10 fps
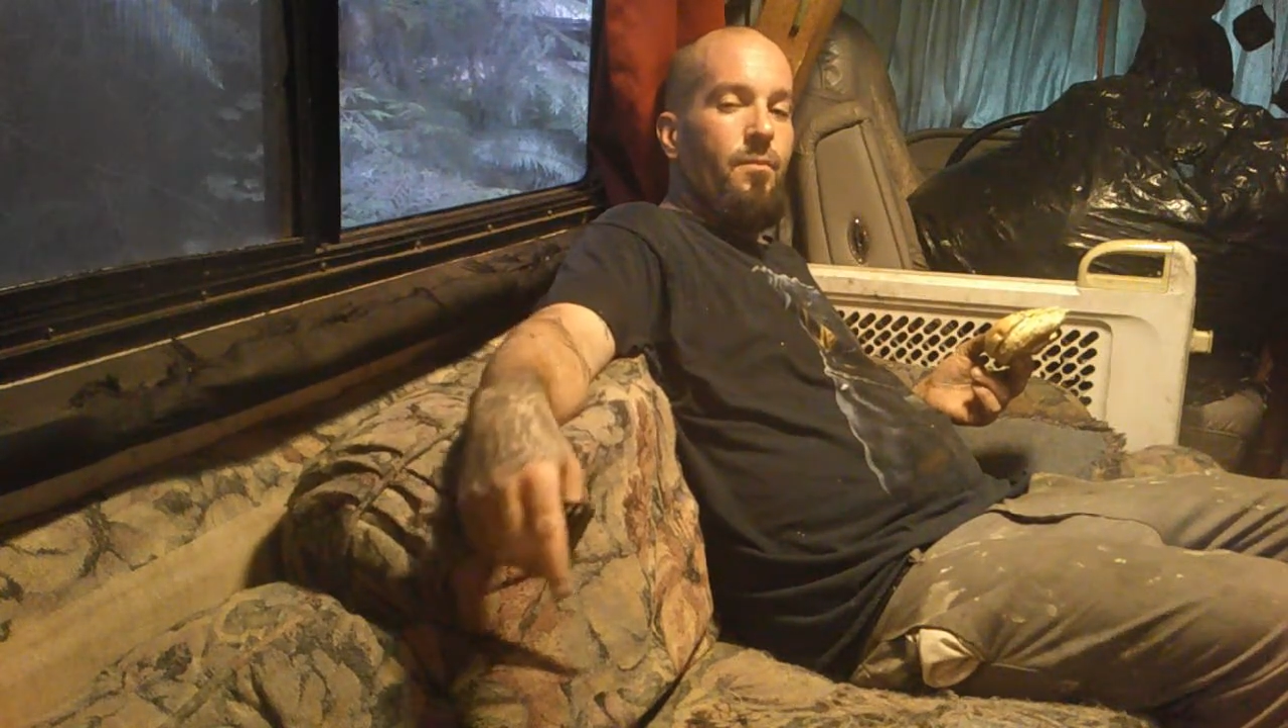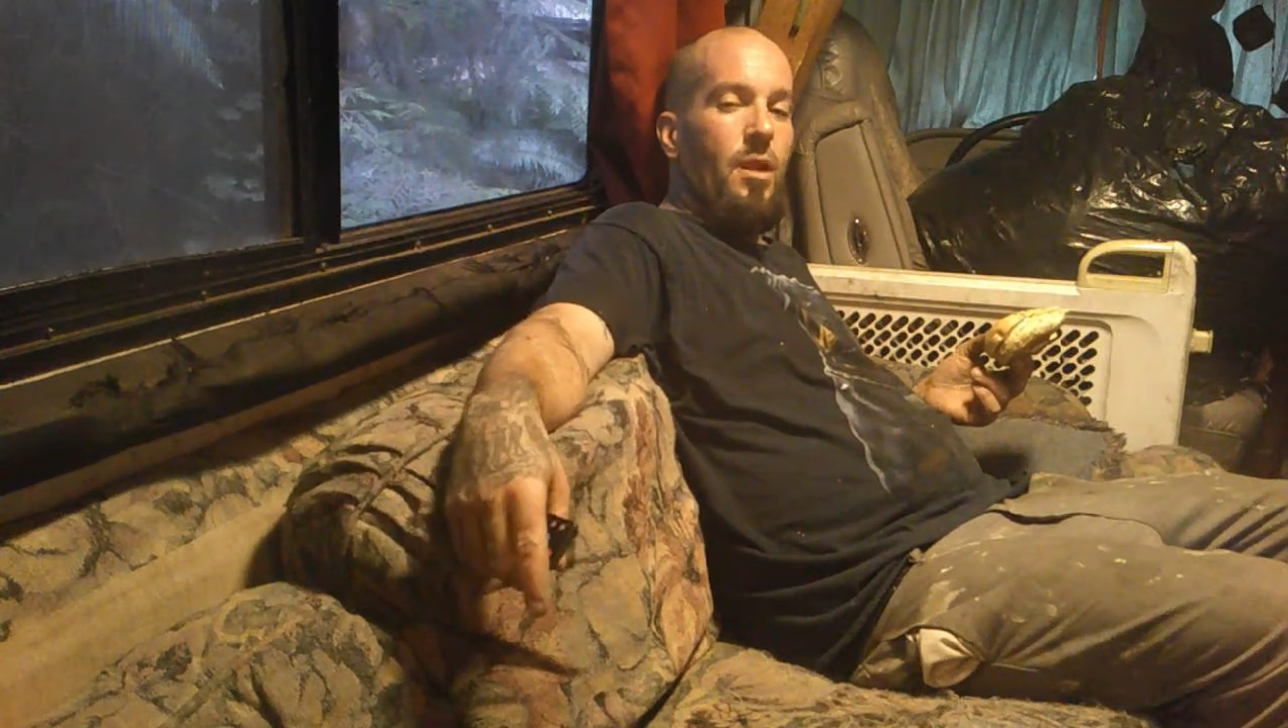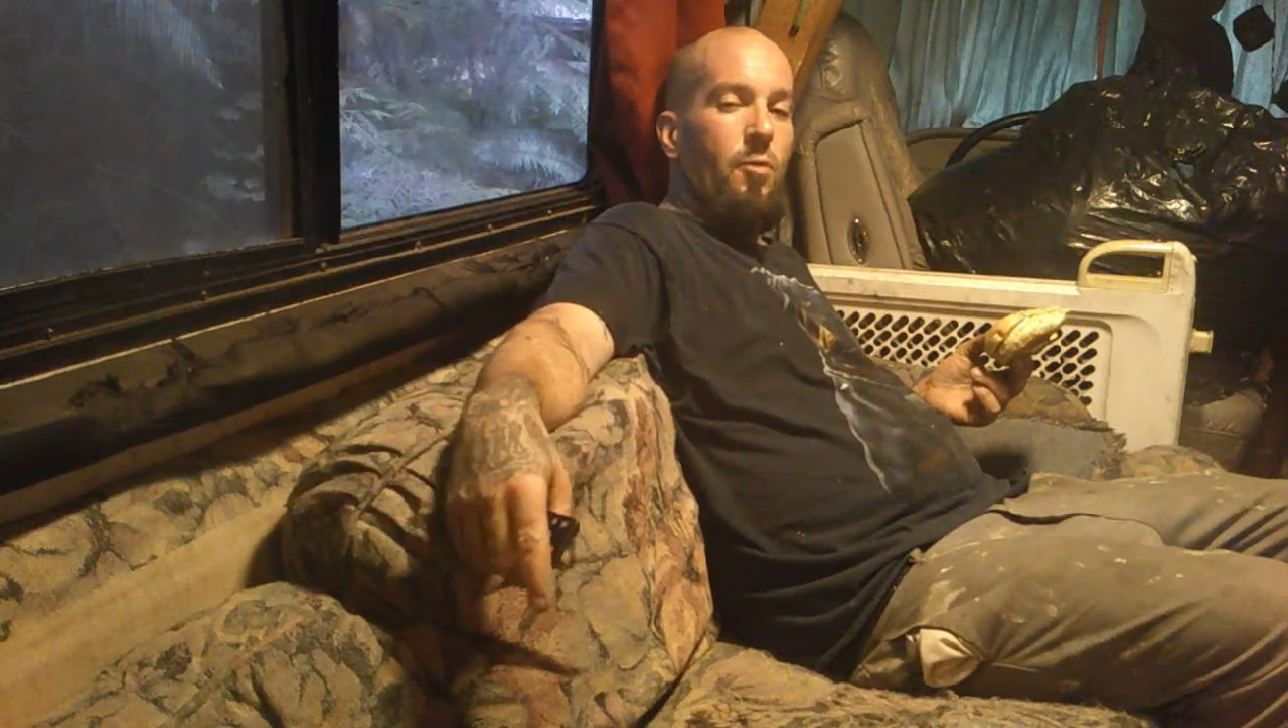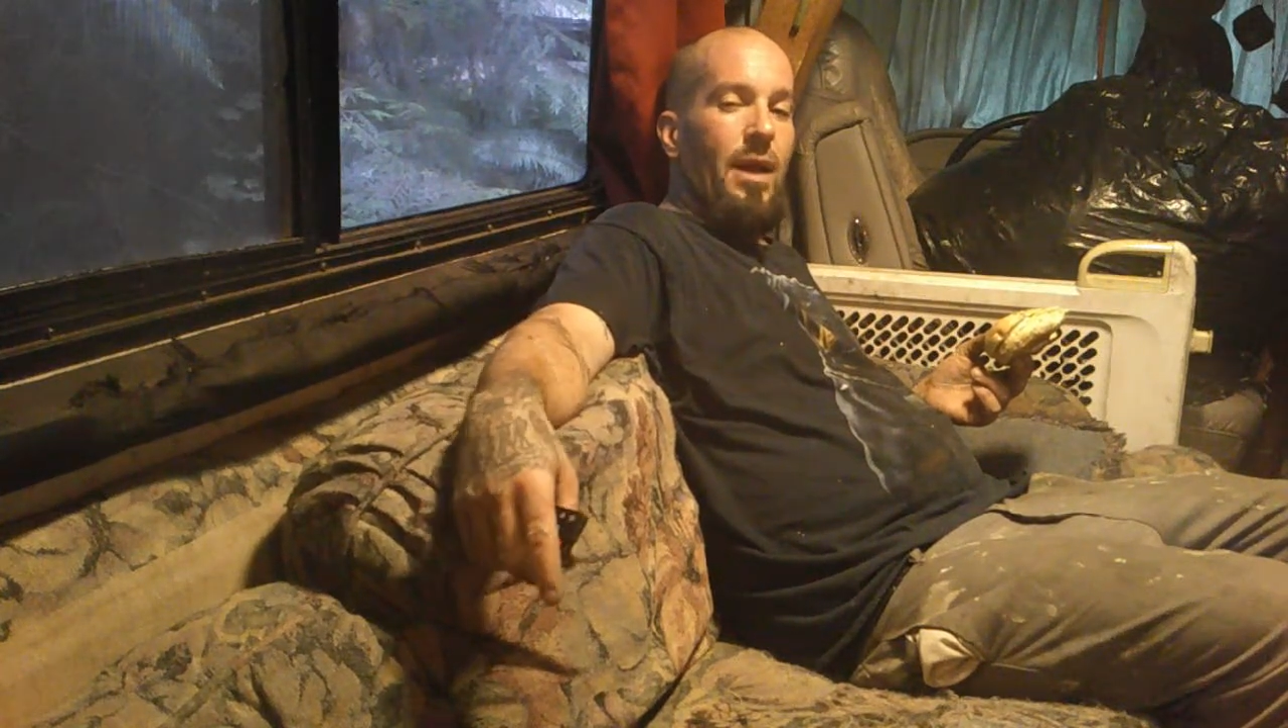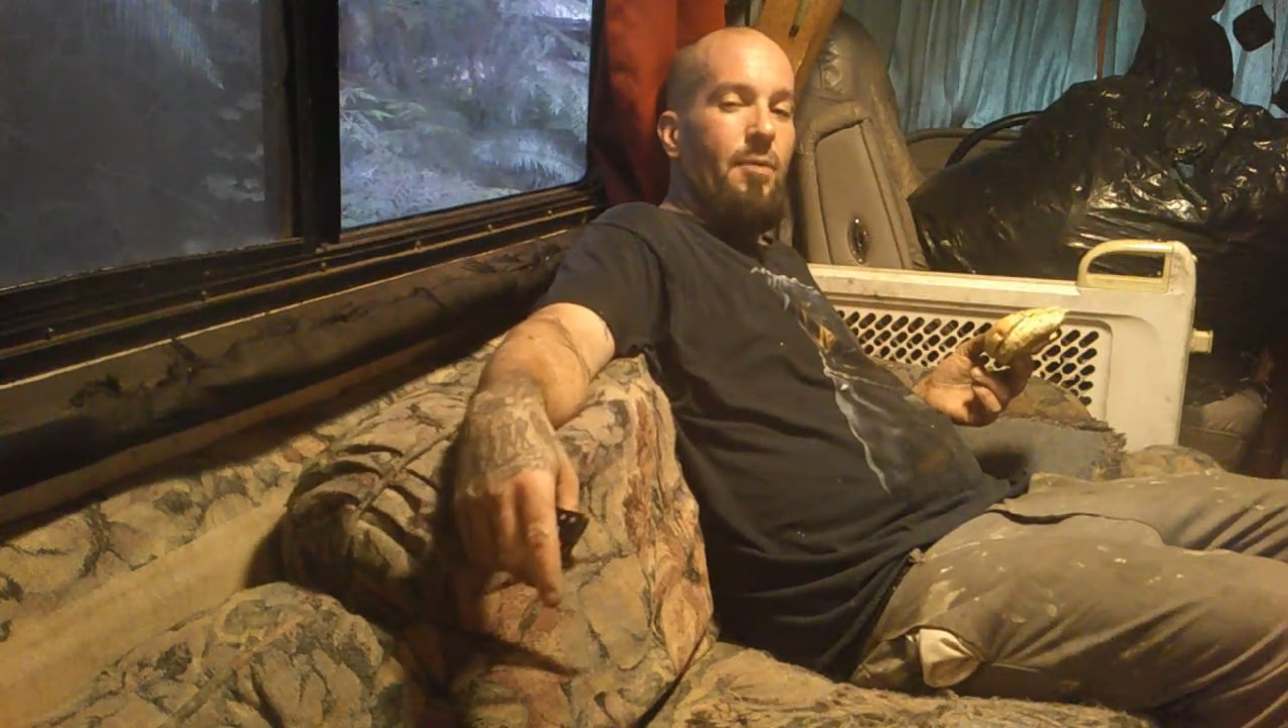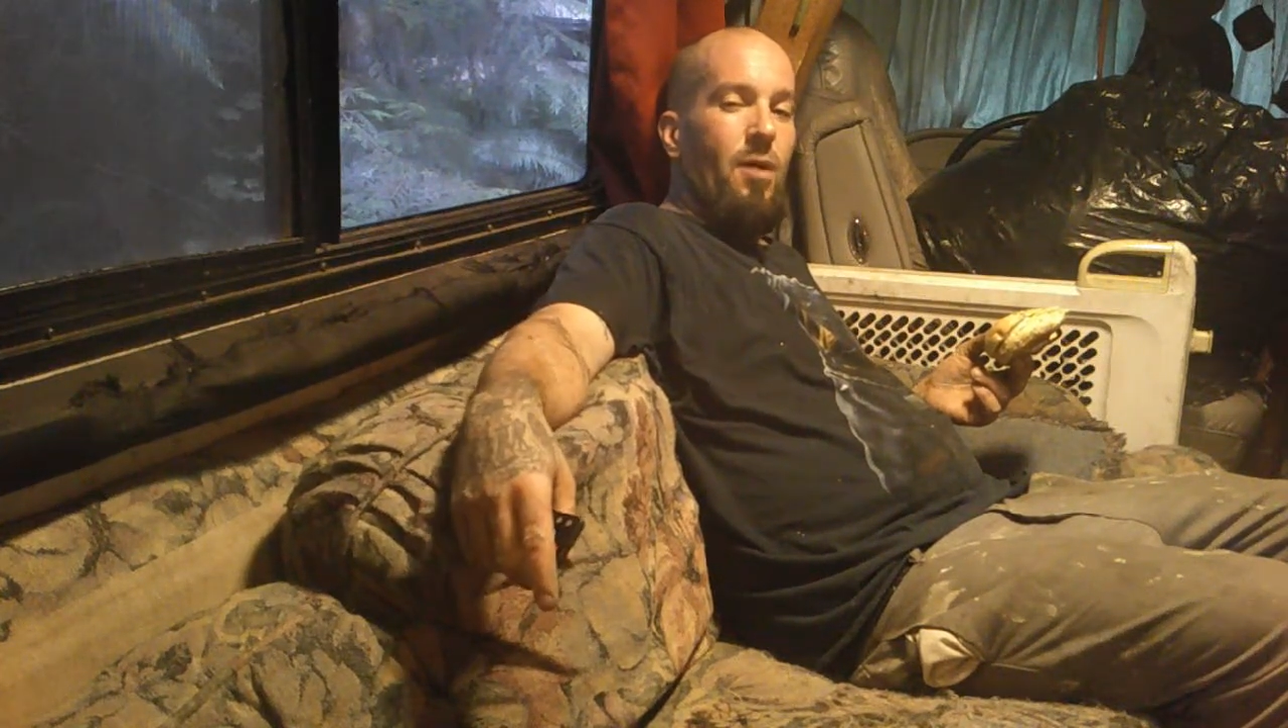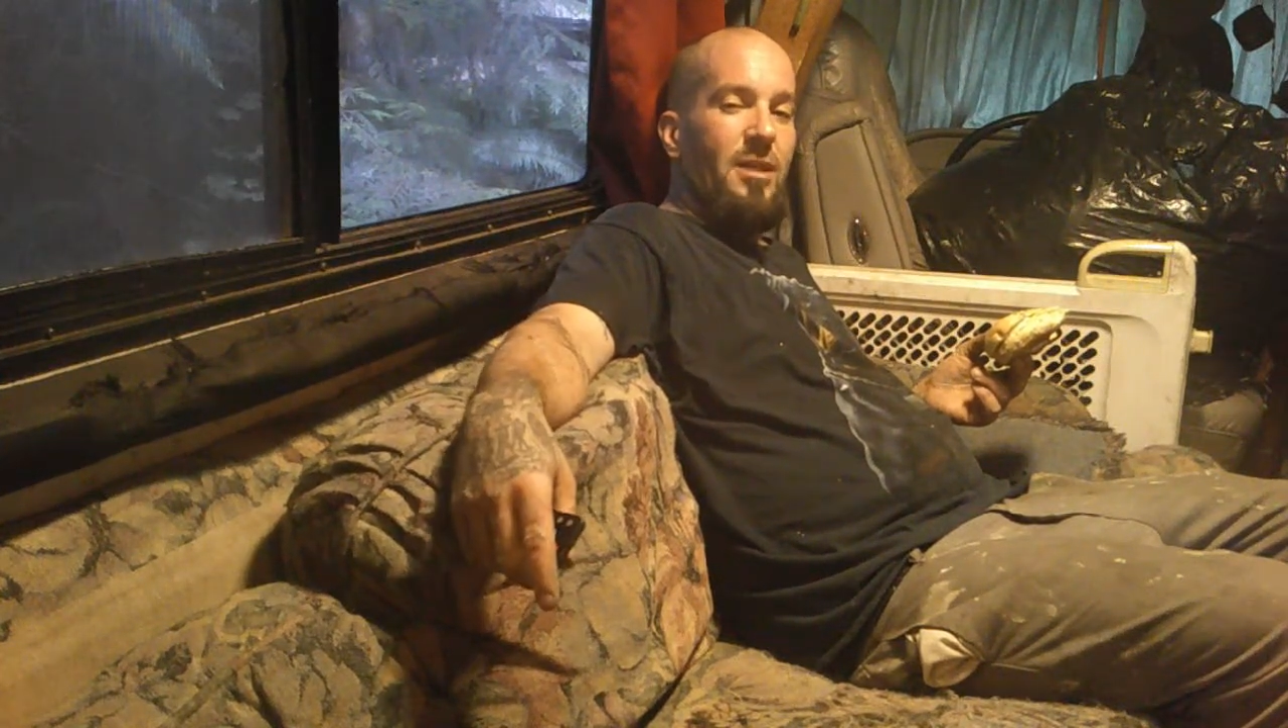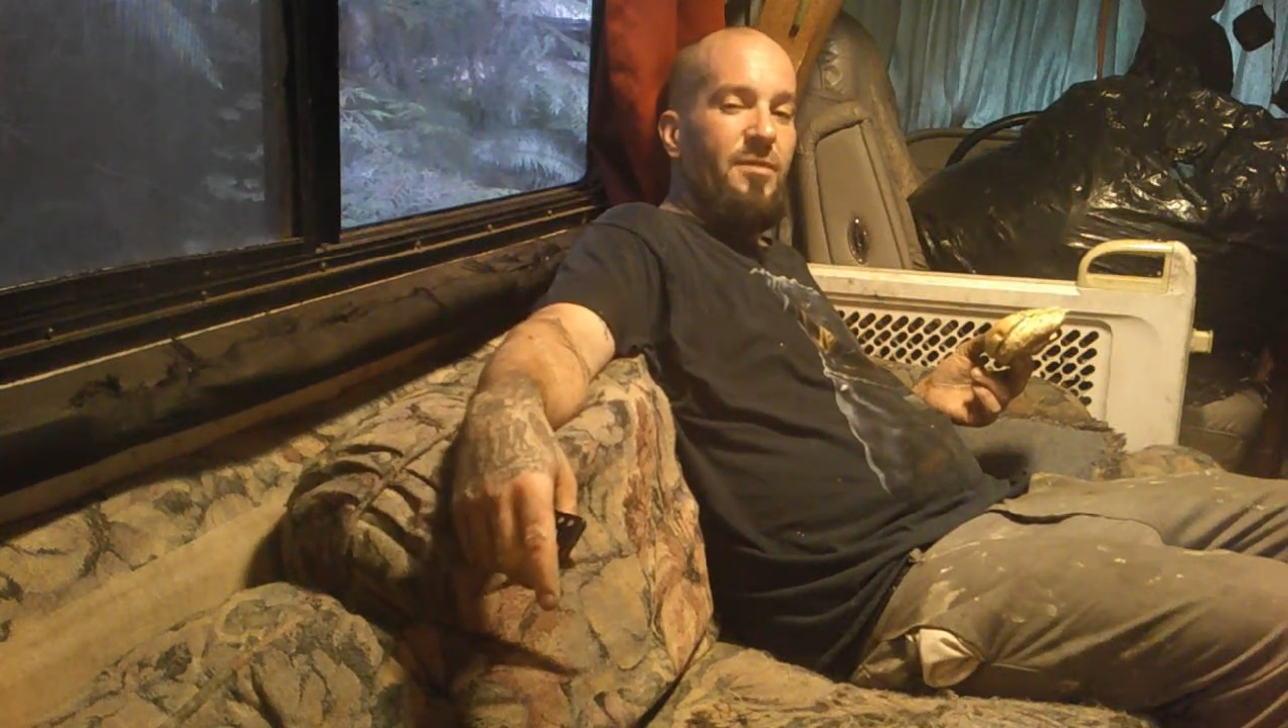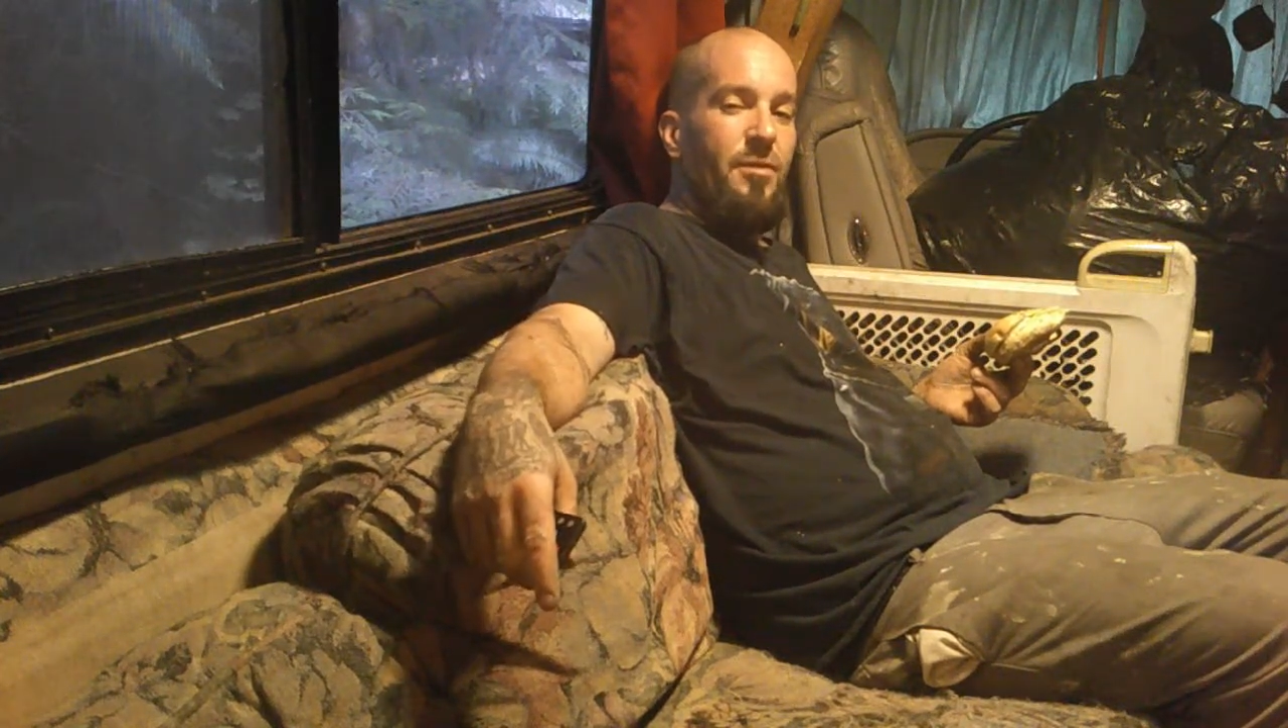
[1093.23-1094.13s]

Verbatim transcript: little way to wash